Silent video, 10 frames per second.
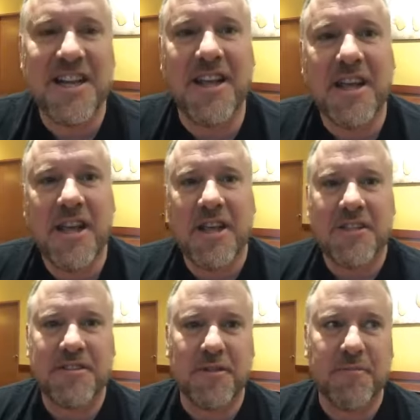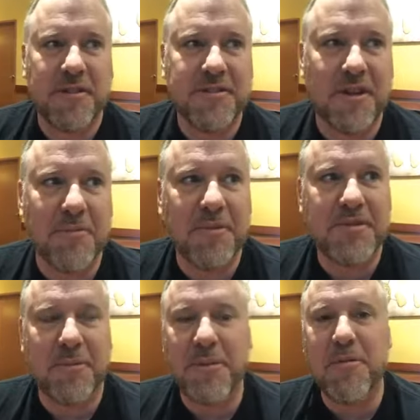they, so, some,
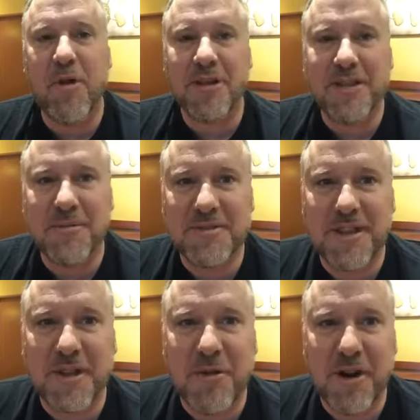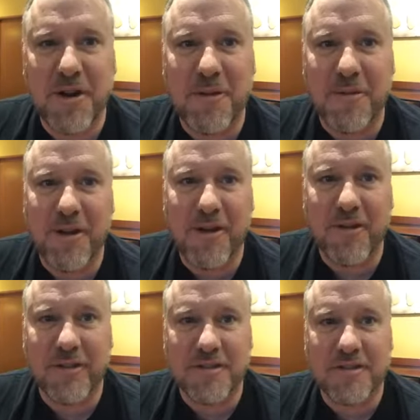some people walked up and said they wanted to make me
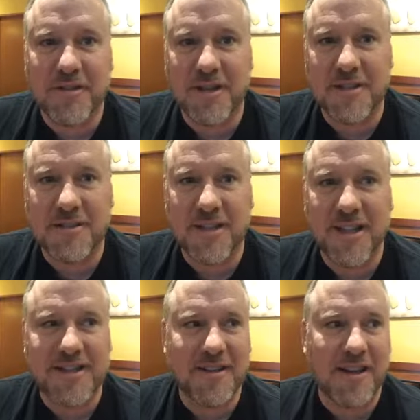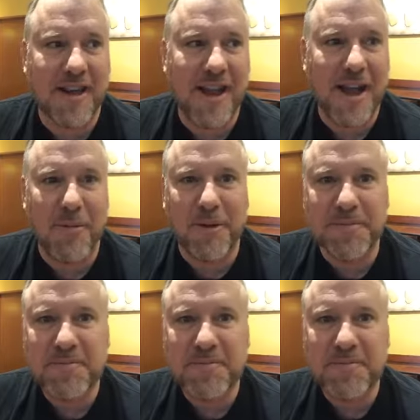nervous, and I said, that's not going to happen.